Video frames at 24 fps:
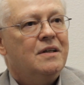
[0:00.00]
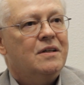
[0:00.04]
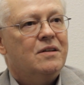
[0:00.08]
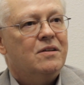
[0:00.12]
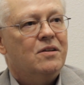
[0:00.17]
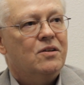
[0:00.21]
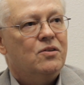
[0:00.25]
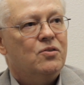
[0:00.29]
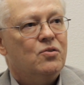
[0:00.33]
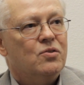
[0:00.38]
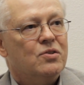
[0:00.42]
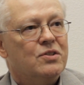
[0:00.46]

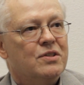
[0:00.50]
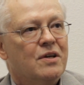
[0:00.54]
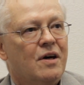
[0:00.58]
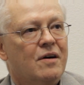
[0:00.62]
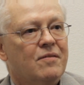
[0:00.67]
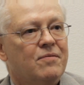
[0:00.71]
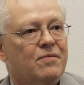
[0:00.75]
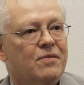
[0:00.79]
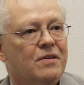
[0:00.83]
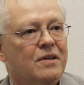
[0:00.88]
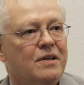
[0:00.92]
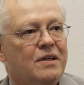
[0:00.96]
the
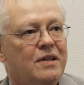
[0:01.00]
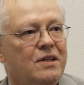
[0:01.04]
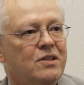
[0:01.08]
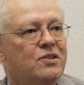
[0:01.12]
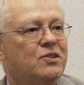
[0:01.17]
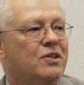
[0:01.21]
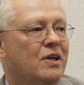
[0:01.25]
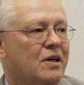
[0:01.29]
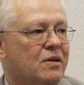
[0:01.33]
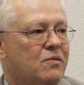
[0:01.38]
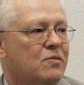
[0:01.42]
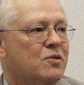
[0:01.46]
Drosophila heat
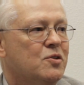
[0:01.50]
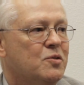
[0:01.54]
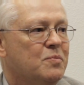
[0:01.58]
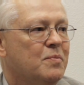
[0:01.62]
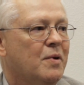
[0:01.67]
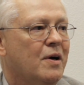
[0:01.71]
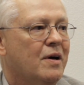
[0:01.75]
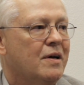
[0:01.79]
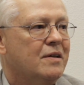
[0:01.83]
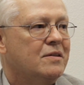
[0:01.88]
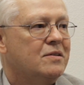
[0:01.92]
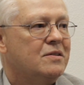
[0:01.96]
shock
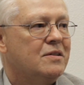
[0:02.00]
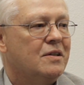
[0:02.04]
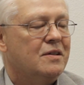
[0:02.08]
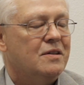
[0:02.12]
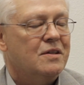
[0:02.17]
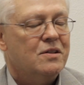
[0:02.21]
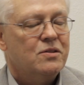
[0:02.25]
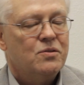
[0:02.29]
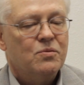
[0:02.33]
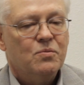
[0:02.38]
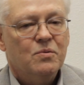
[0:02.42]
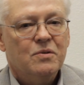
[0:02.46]
response. And
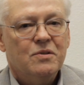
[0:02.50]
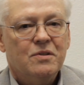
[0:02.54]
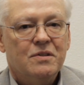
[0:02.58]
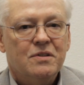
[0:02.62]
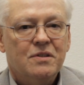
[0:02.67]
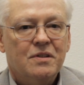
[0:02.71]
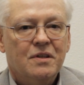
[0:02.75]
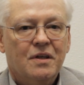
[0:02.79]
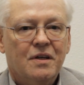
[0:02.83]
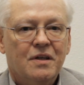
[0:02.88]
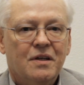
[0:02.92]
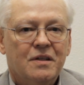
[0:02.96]
this
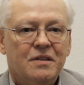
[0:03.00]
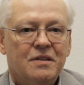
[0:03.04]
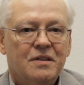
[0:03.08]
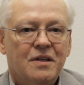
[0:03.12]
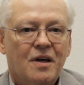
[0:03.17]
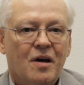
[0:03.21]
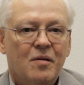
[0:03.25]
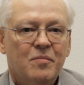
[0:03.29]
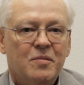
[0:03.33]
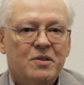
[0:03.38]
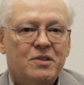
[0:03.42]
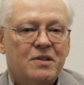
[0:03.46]
was
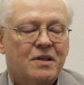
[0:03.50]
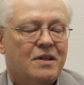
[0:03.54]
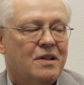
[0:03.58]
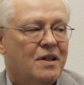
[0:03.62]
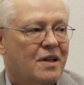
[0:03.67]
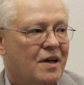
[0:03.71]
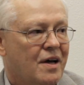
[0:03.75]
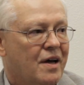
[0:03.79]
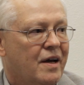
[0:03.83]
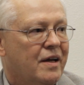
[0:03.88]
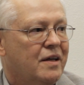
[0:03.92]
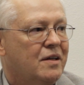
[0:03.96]
Thomas
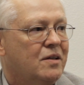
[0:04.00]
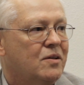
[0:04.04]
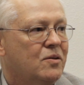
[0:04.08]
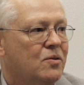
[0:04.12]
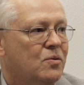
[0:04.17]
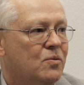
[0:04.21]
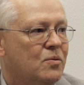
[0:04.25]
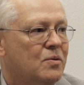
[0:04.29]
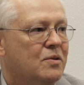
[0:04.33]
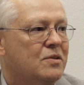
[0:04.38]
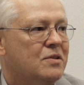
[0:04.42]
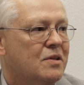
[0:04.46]
Klein, who
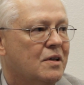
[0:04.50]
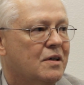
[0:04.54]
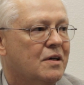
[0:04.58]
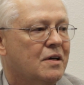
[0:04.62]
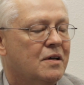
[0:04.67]
was